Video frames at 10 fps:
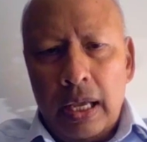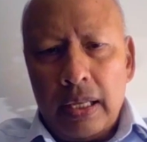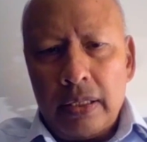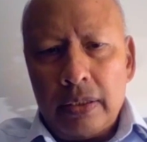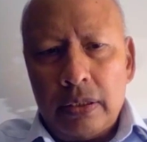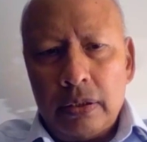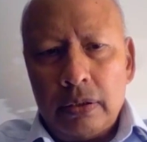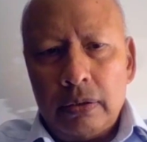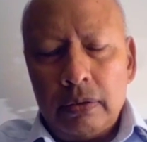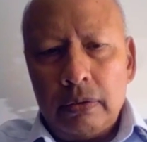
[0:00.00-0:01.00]
And
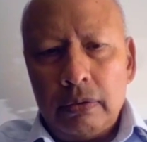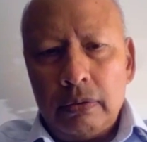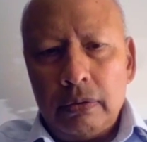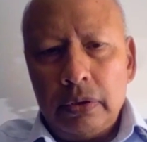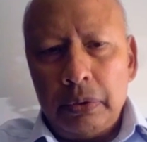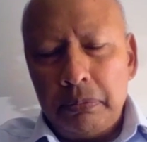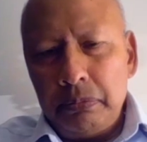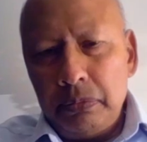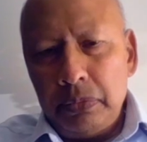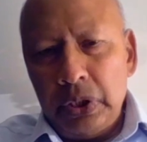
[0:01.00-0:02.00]

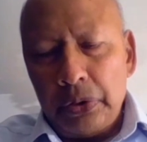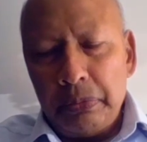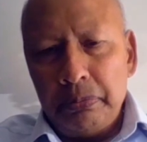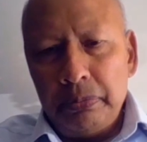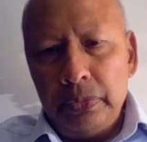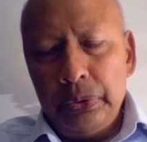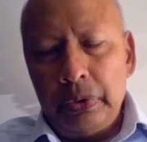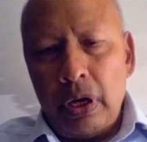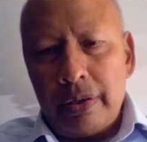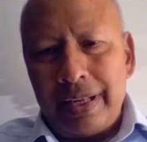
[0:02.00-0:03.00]

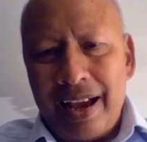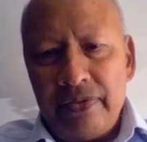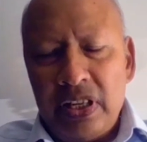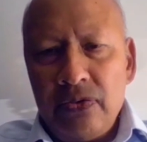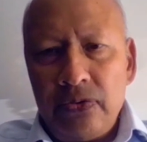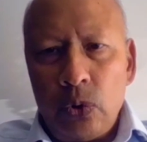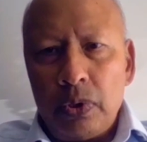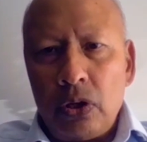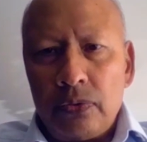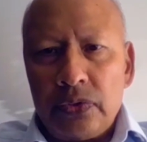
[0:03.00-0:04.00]
you can't have
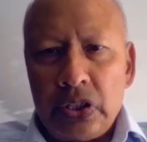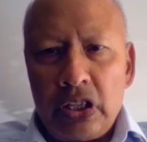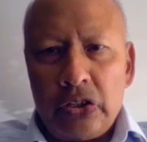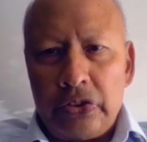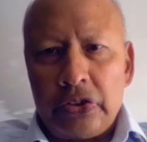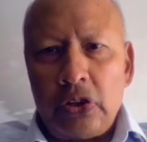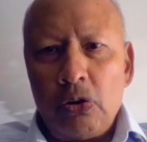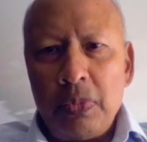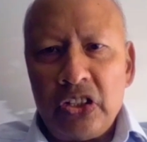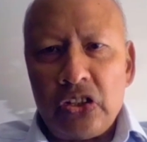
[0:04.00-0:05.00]
informal
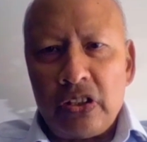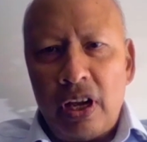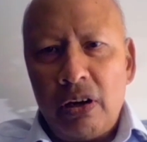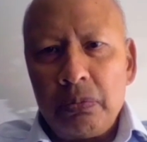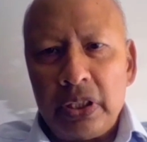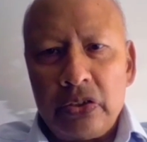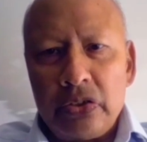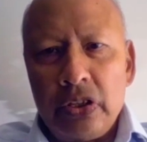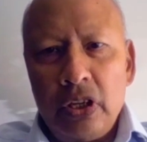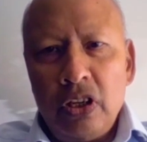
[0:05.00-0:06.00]
conversations so much now,
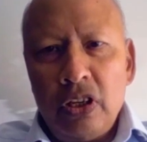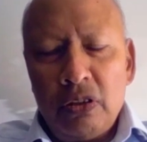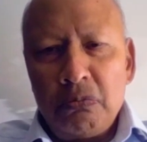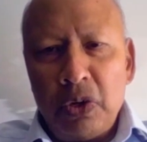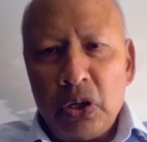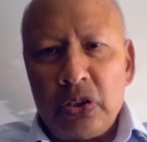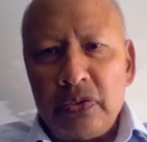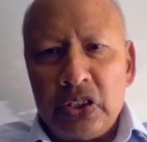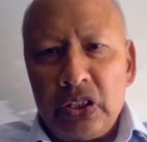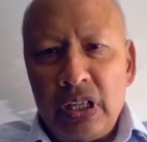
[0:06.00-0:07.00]
because
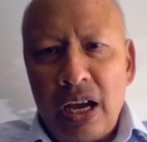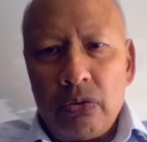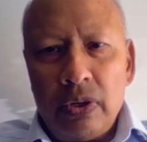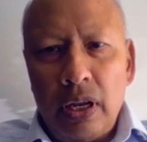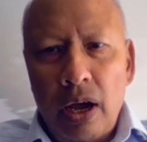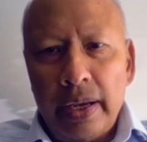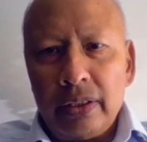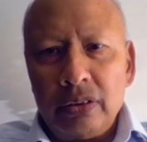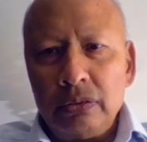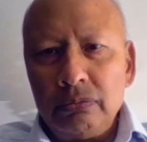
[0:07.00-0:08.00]
most of us are now
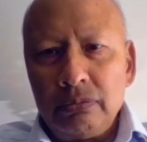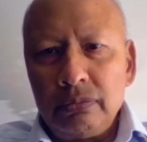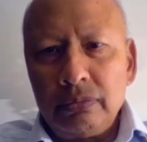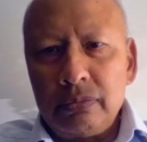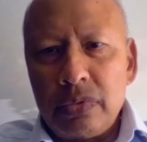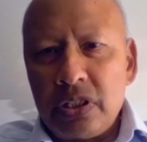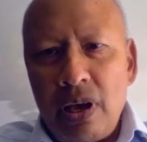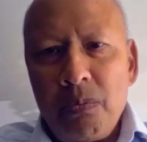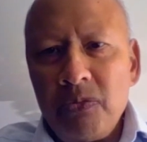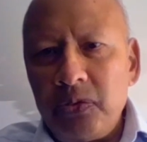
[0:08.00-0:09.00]
relying on
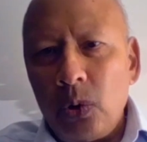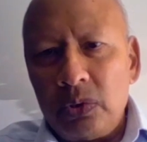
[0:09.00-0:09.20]
some